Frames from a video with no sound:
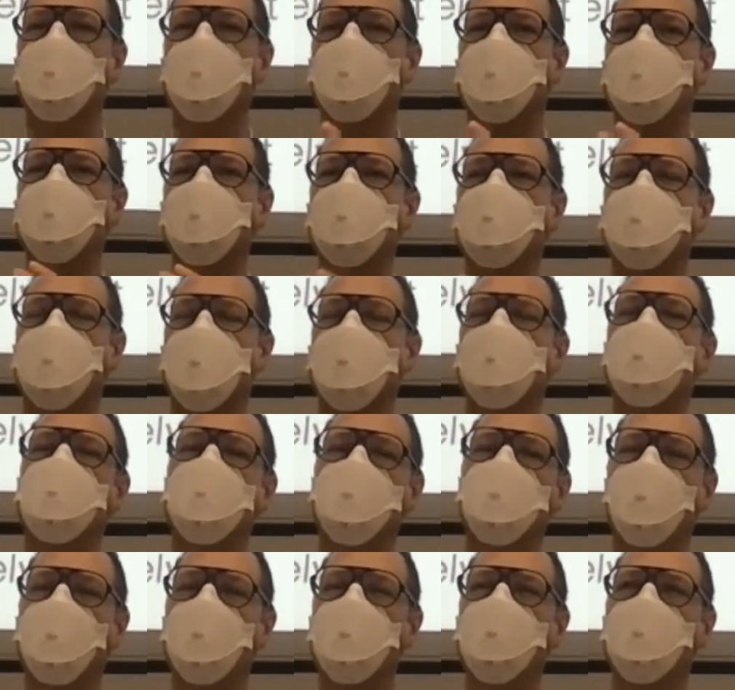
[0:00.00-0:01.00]
shine a
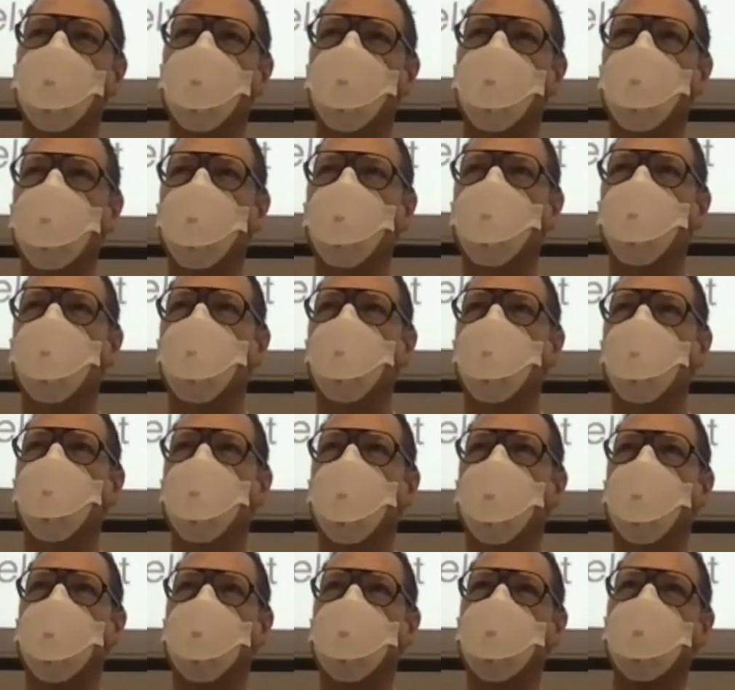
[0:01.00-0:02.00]
depletion beam, you
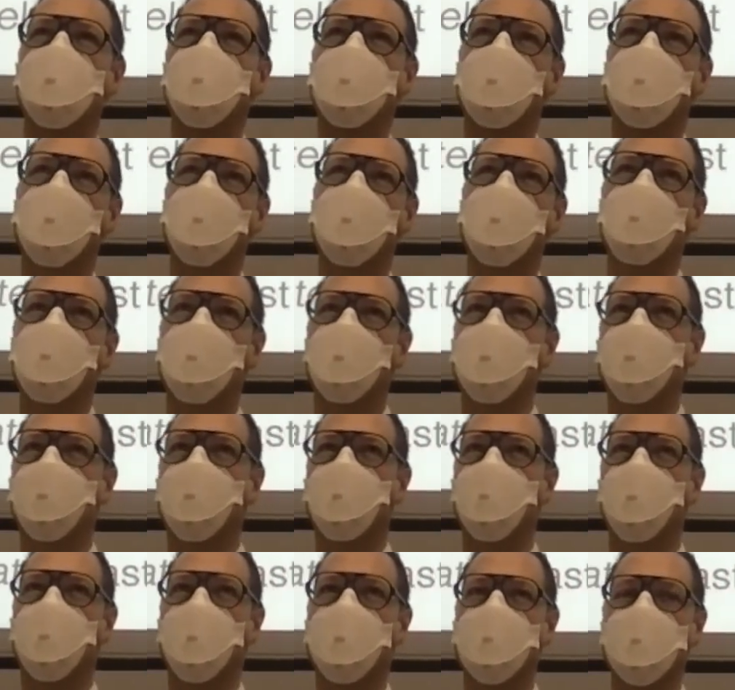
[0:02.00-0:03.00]
can actually kill the
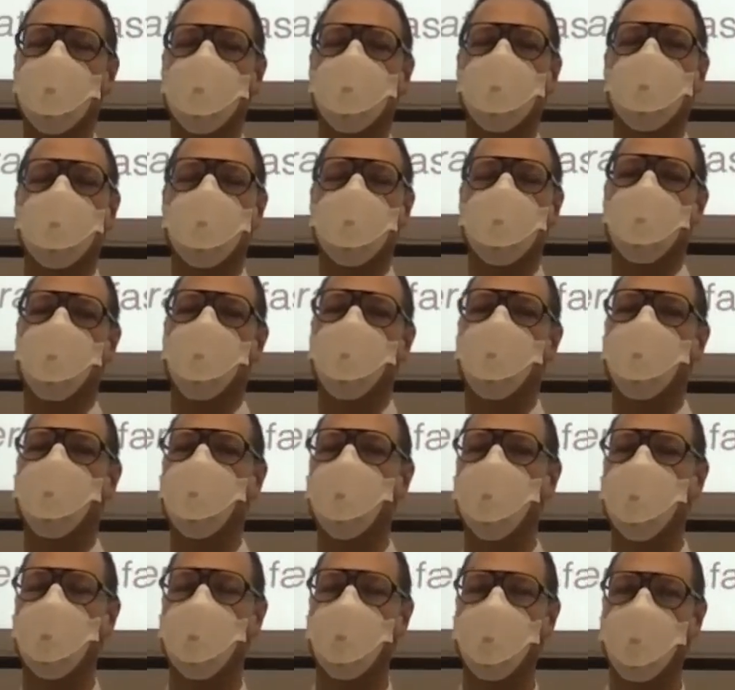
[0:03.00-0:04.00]
fluorescence.
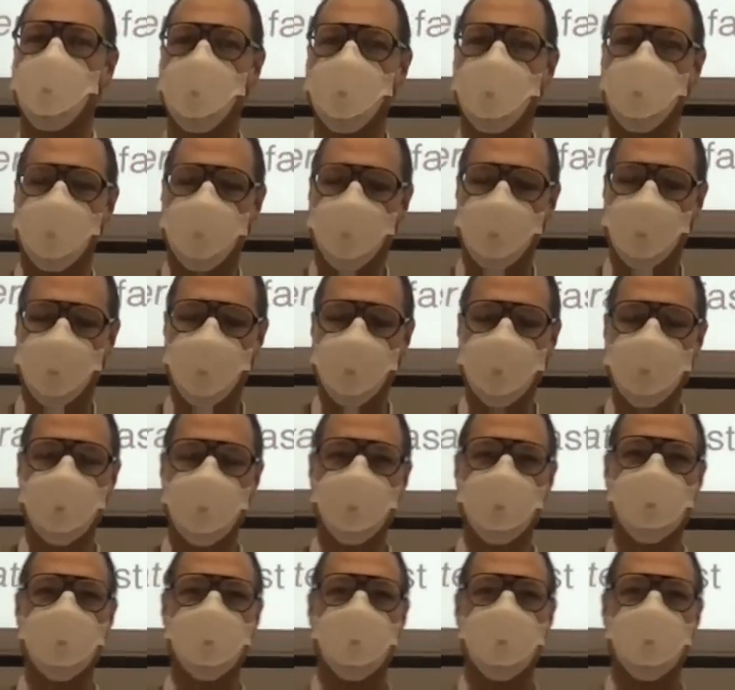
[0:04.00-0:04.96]
Okay, so it's